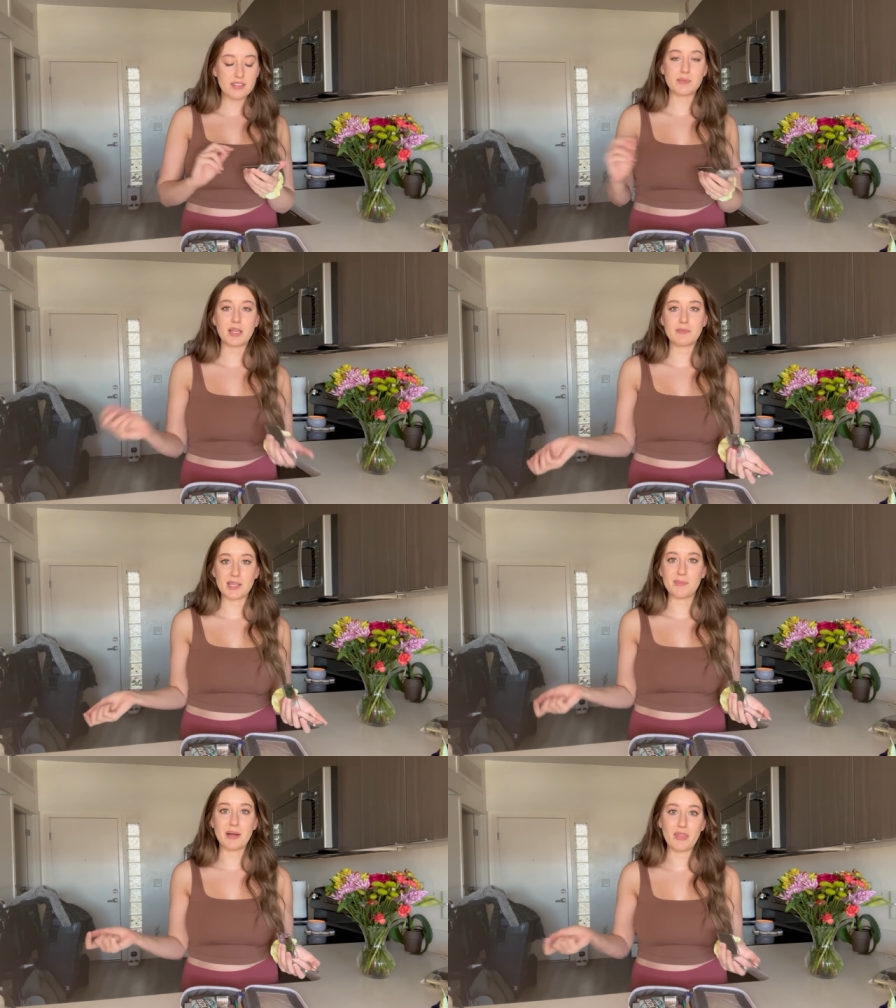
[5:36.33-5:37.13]
Sometimes
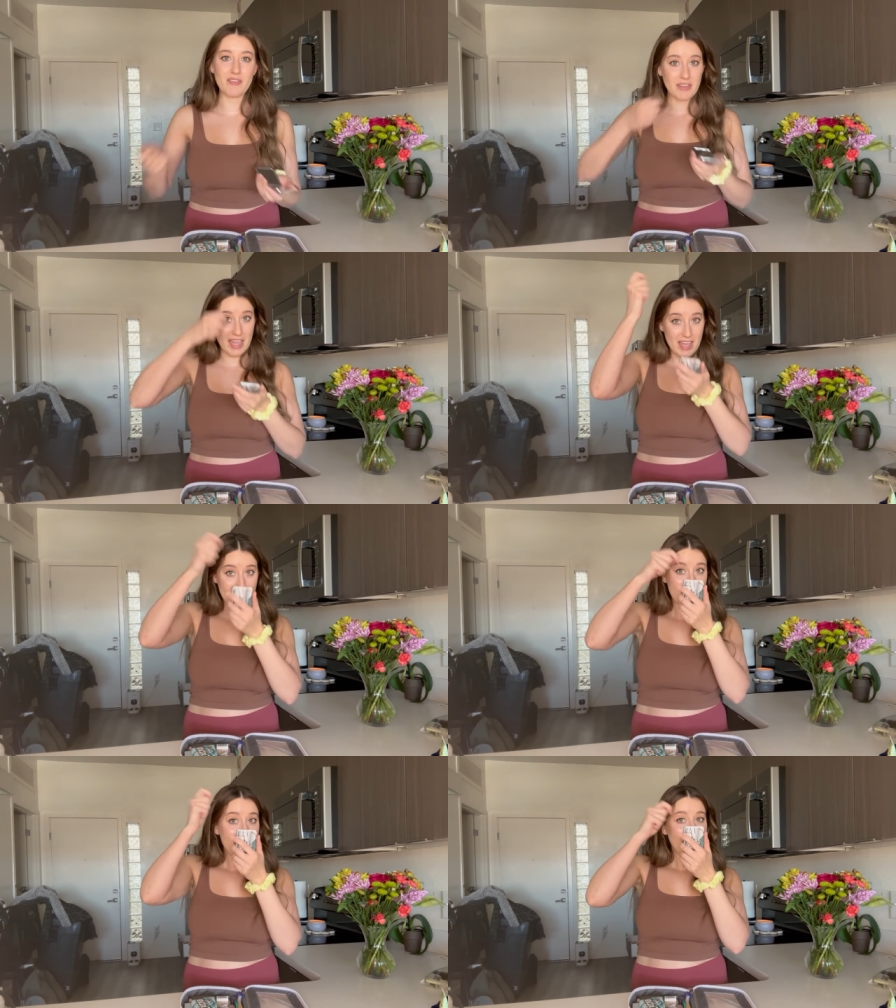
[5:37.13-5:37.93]
I'm on the van
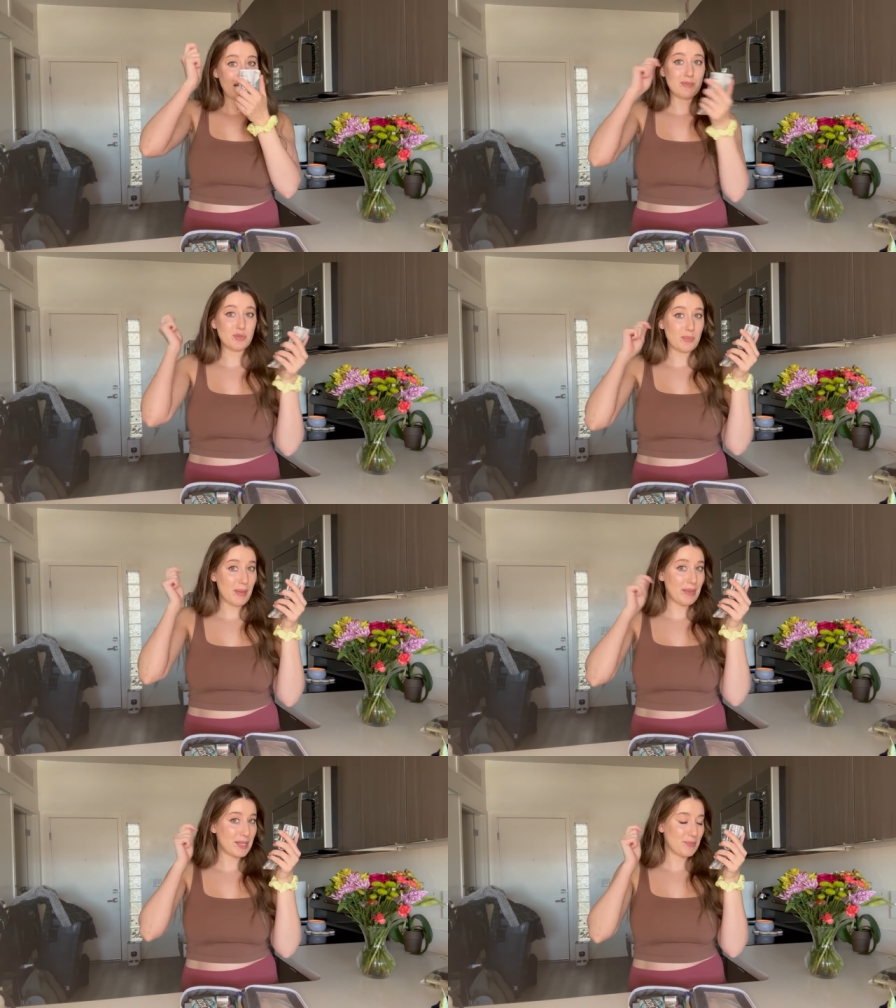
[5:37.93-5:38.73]
and I'm doing my
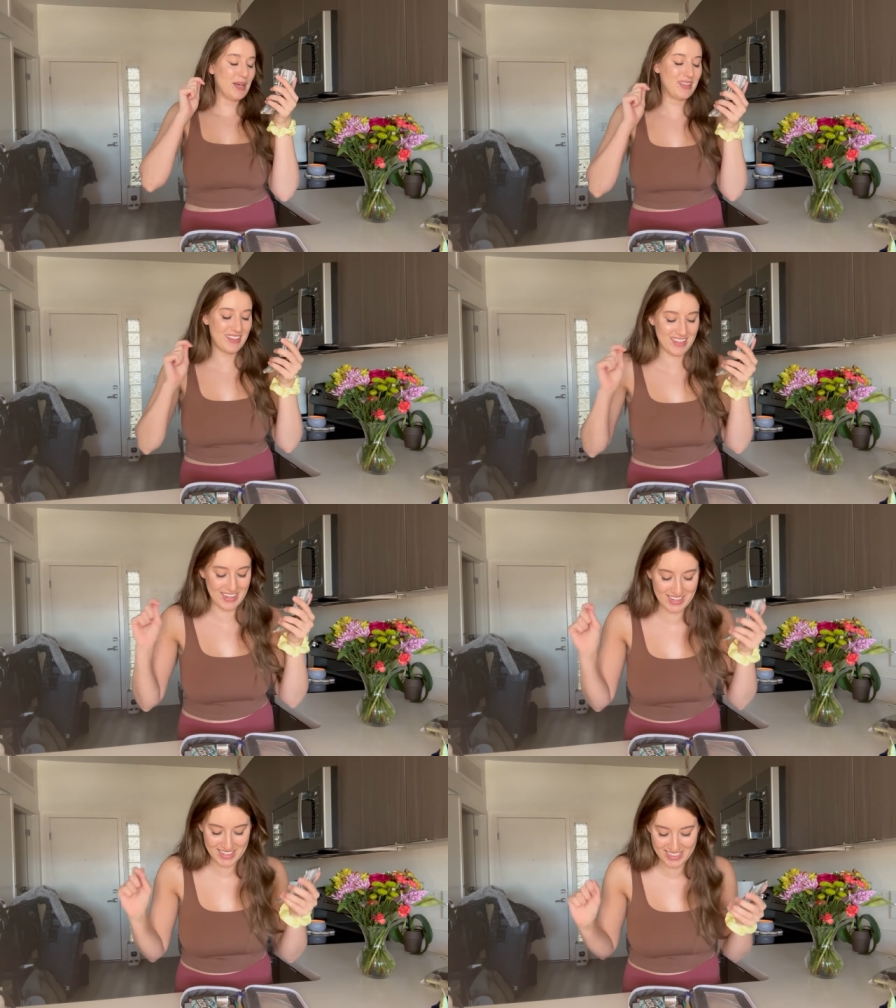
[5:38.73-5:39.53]
makeup
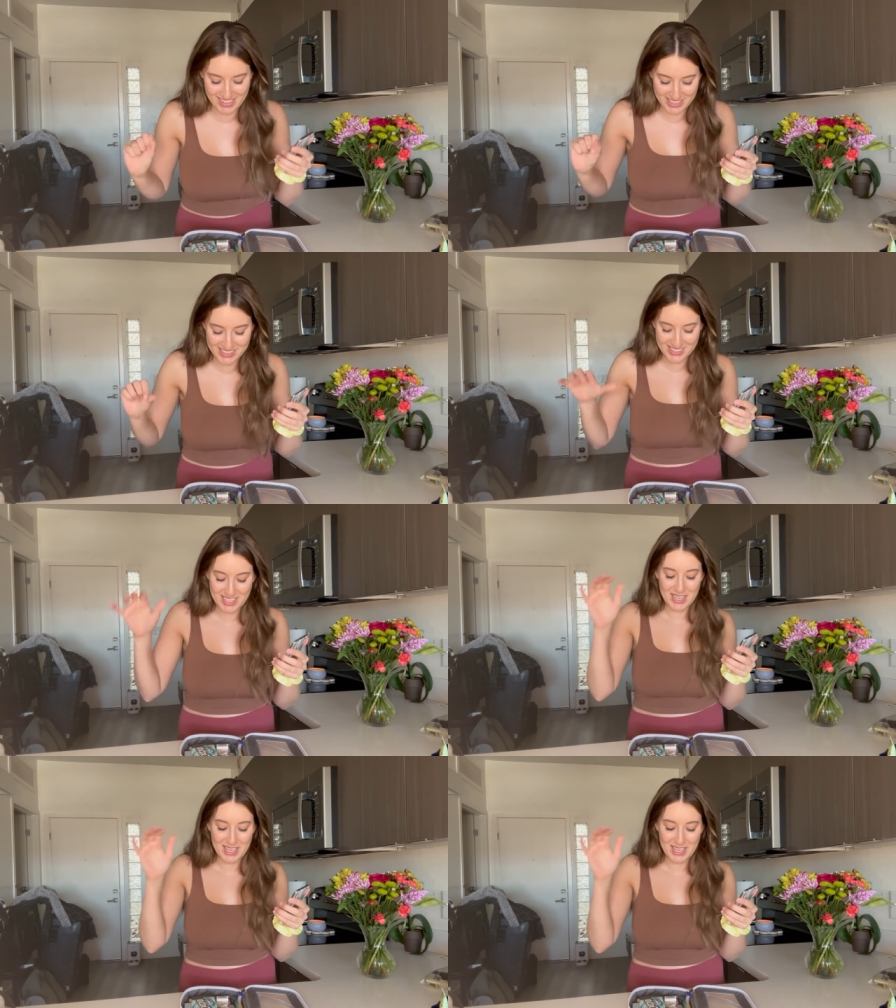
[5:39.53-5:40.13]
like this.